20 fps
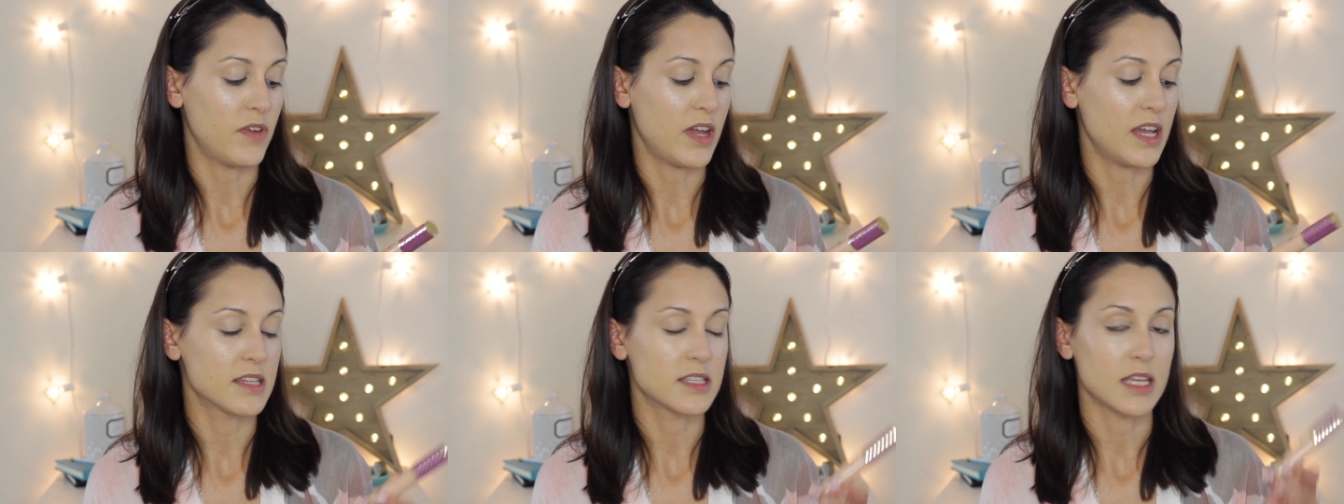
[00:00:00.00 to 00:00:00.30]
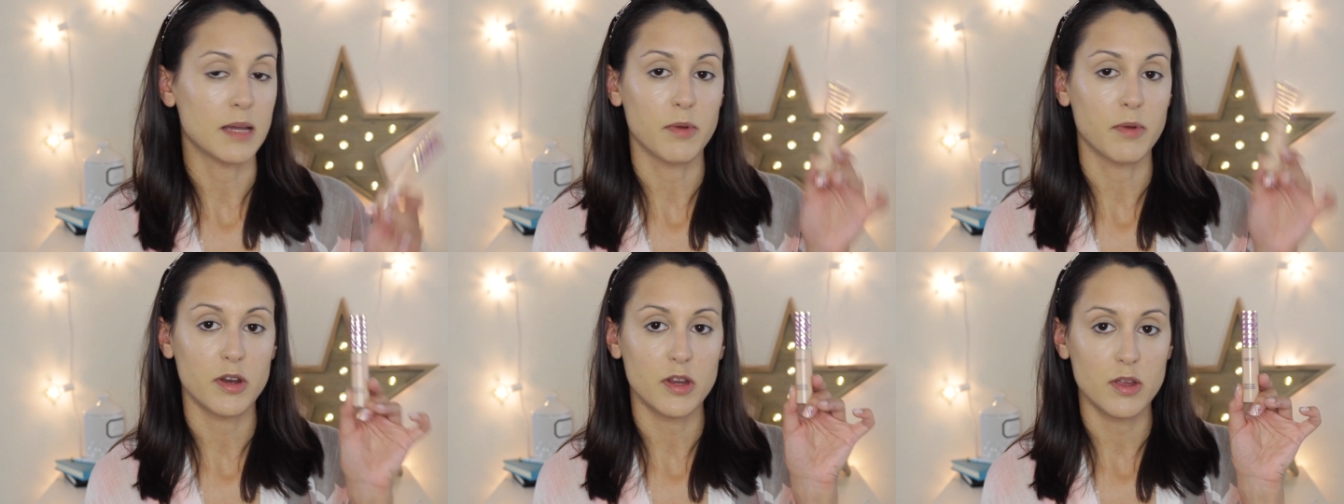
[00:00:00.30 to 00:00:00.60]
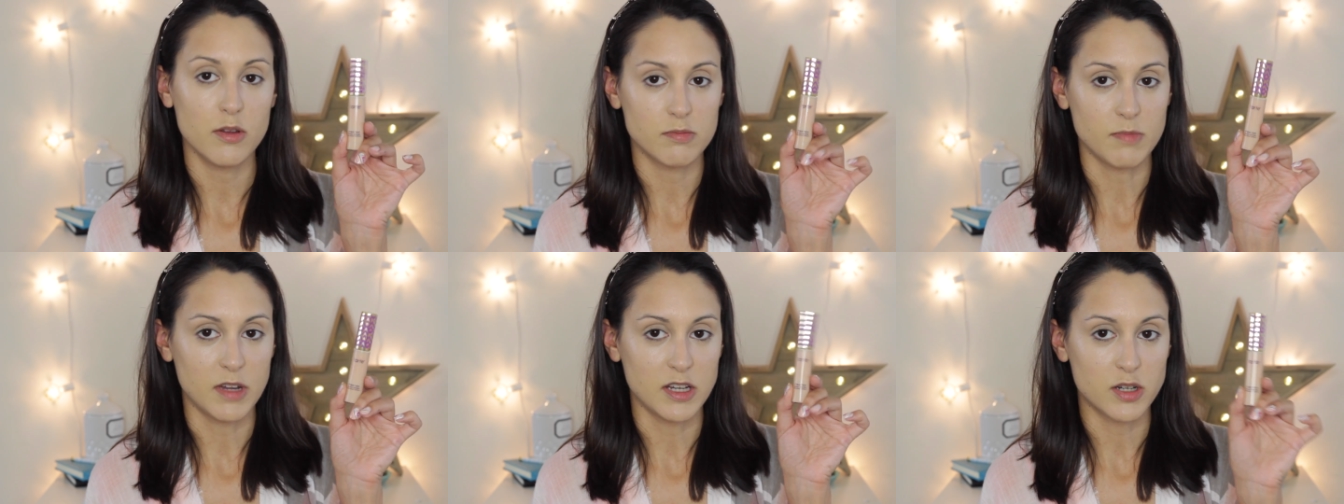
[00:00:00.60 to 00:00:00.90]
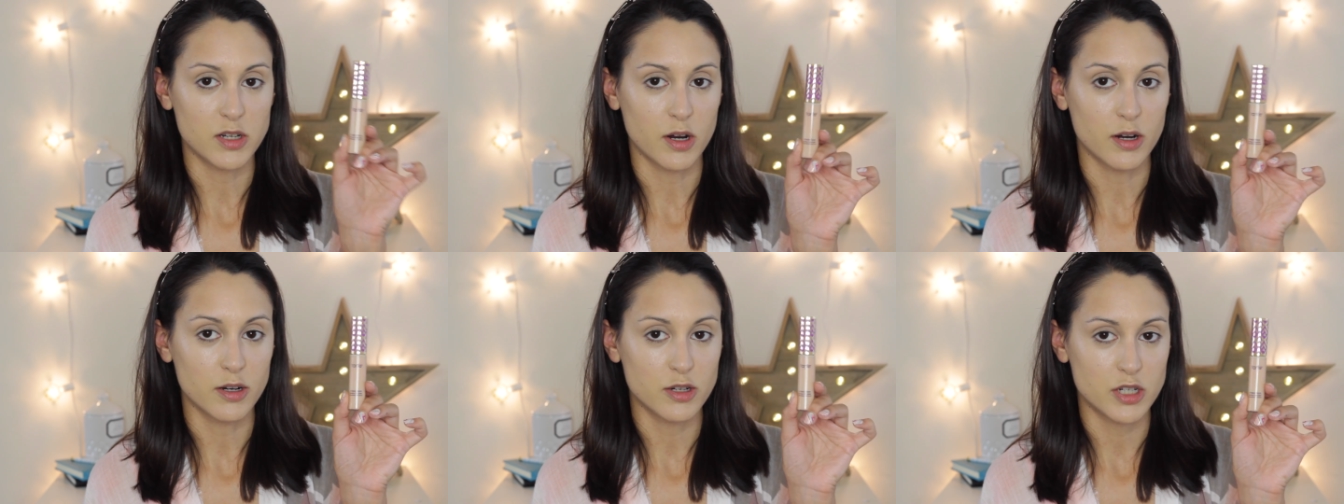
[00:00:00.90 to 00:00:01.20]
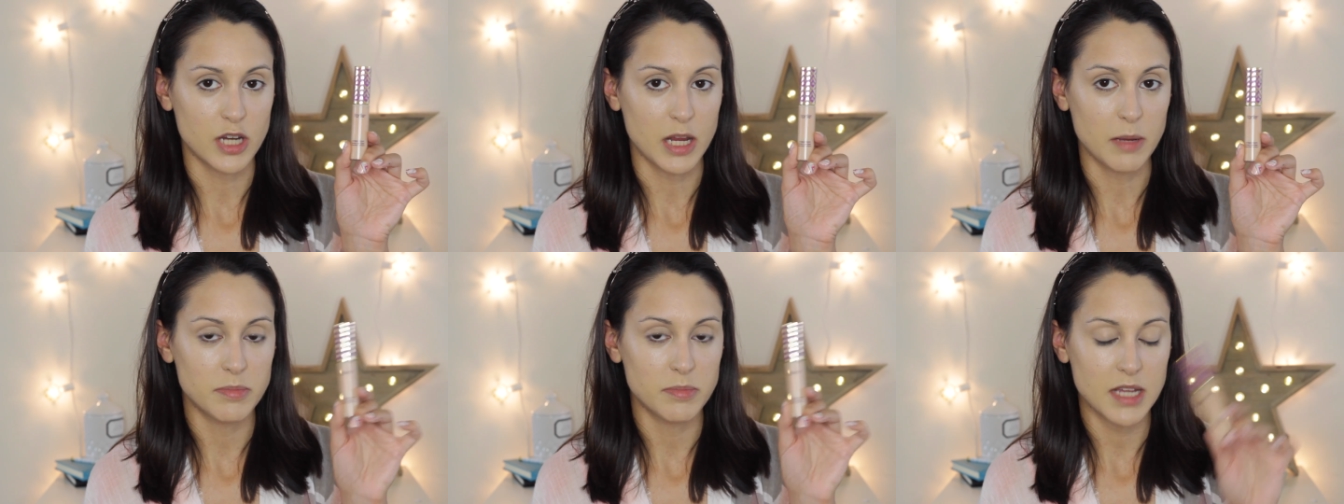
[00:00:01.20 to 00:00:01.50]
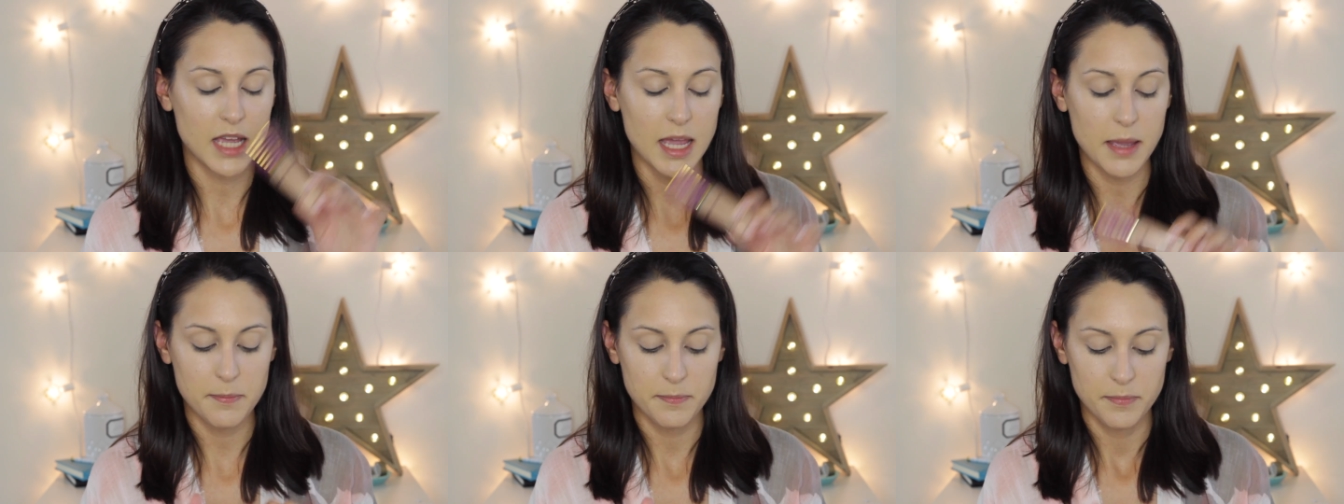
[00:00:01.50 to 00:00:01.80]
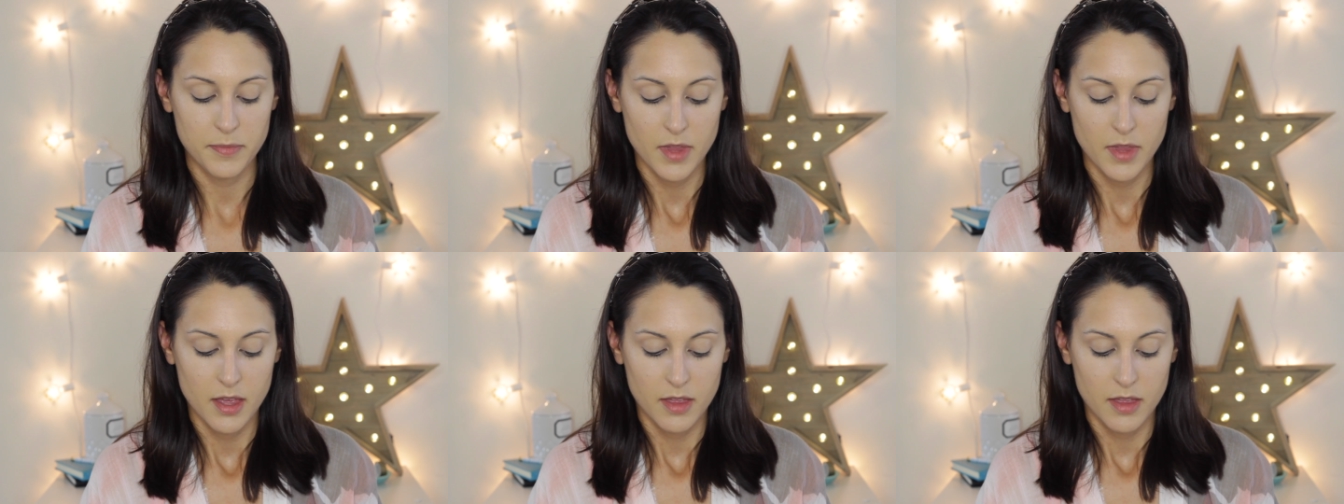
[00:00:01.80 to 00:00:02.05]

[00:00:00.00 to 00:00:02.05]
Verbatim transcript: face, I'm going to use my Tarte Shape Tape.